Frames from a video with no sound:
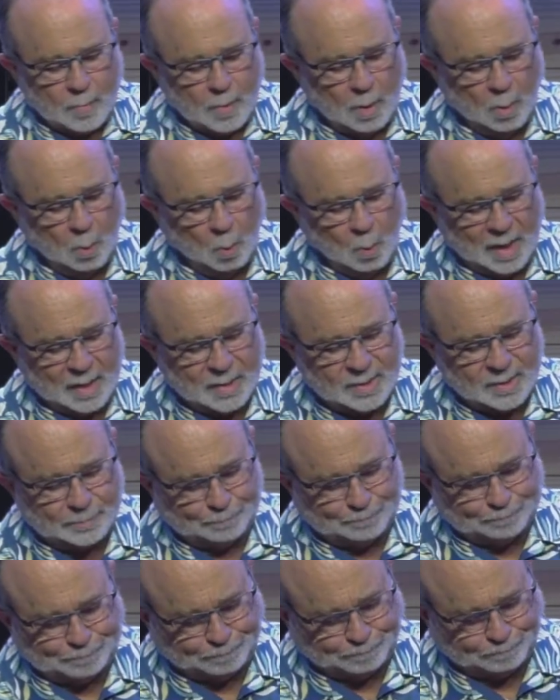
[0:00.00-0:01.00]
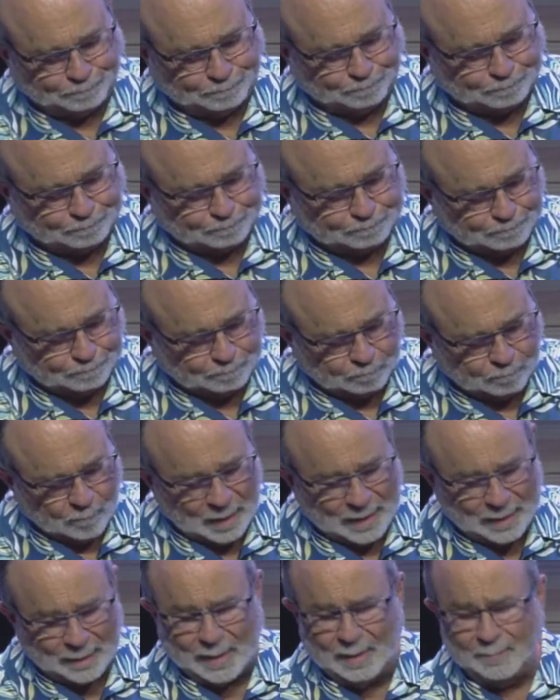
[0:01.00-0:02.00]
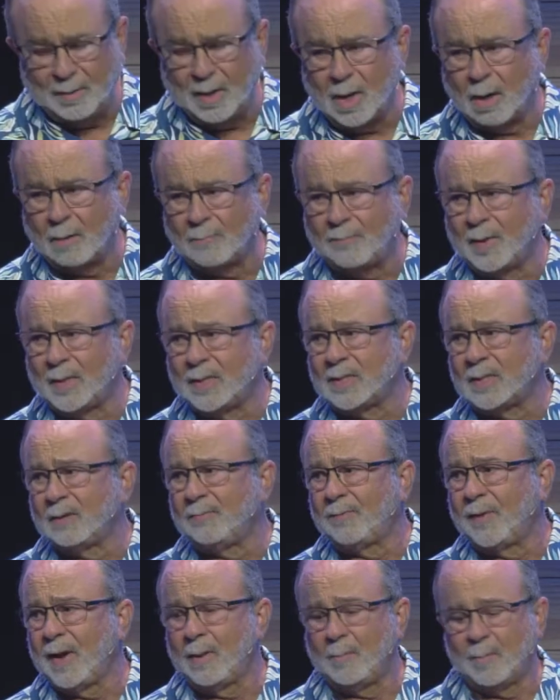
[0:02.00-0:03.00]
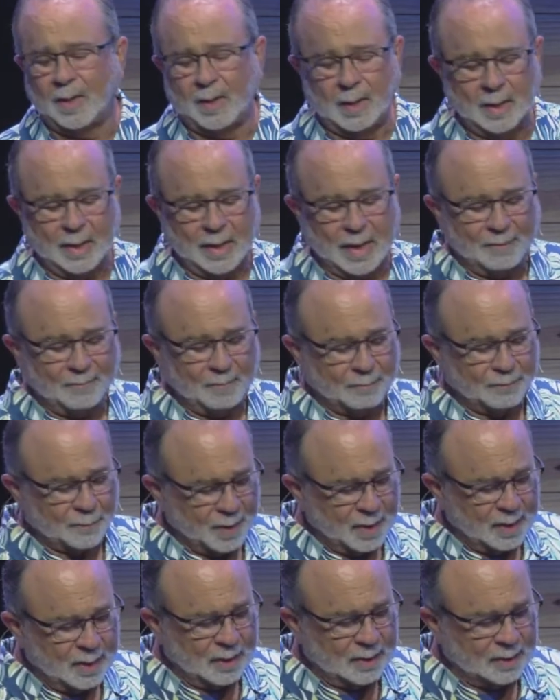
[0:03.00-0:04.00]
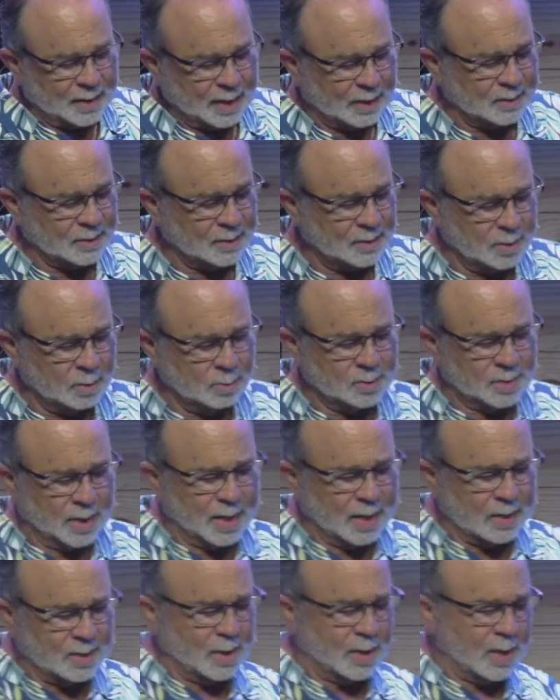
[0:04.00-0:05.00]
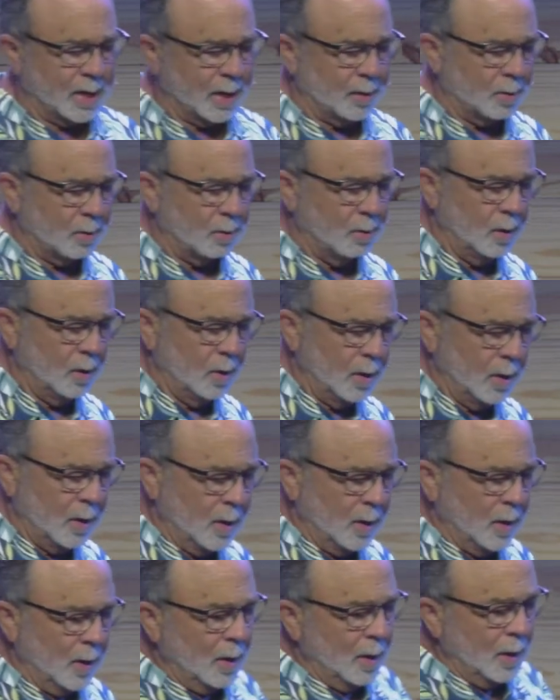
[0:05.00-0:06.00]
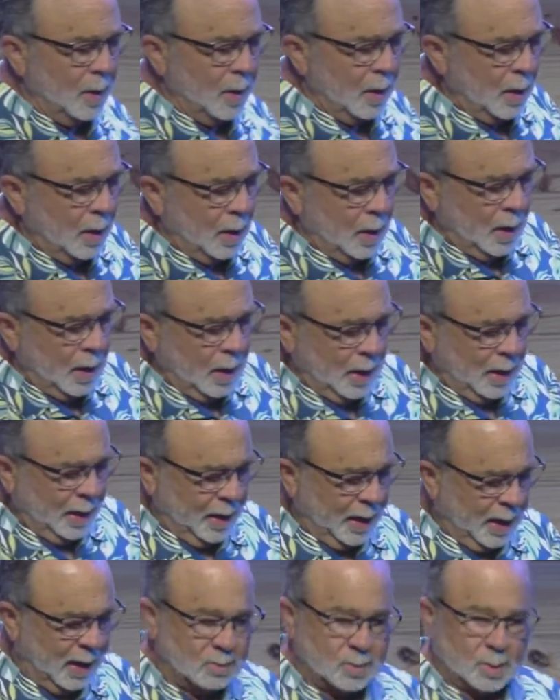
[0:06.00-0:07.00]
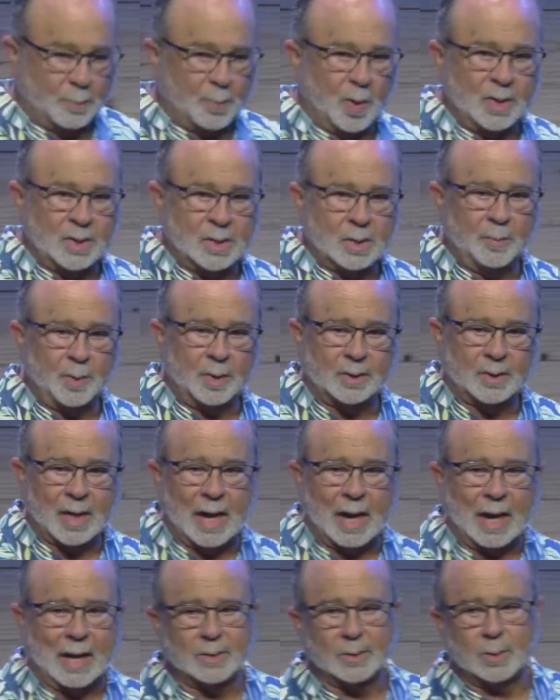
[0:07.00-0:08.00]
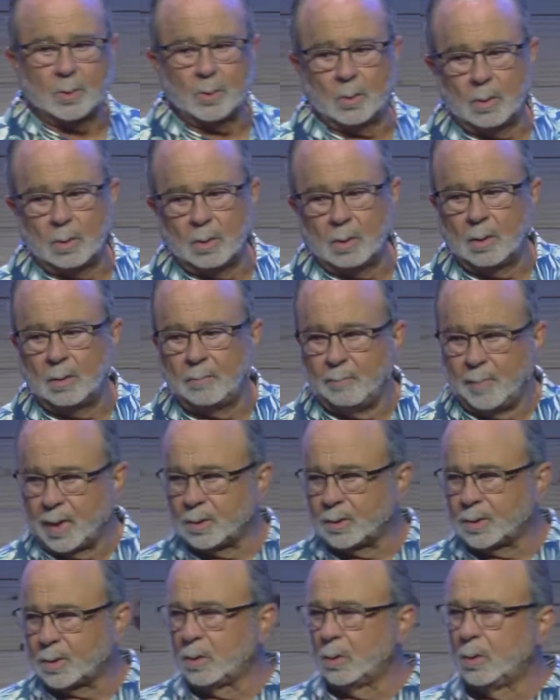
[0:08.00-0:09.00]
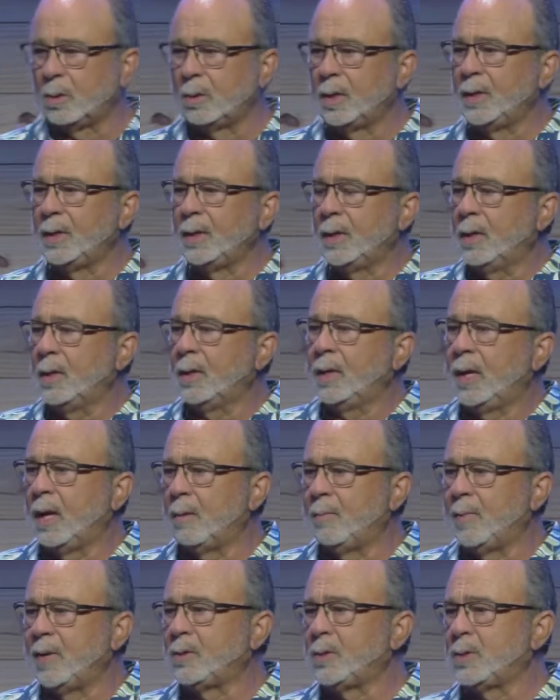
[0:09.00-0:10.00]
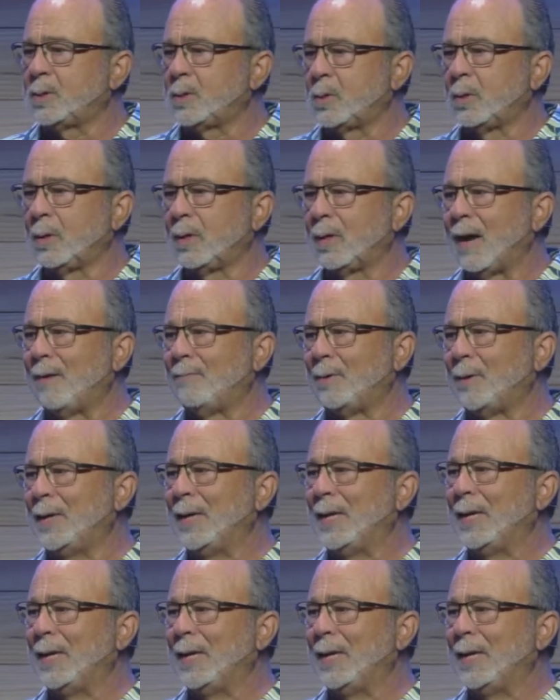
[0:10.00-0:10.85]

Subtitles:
was leaving our friends and family. And I have a friend in Texas who's an educator. He's a principal at the high school, middle school, and elementary school level, and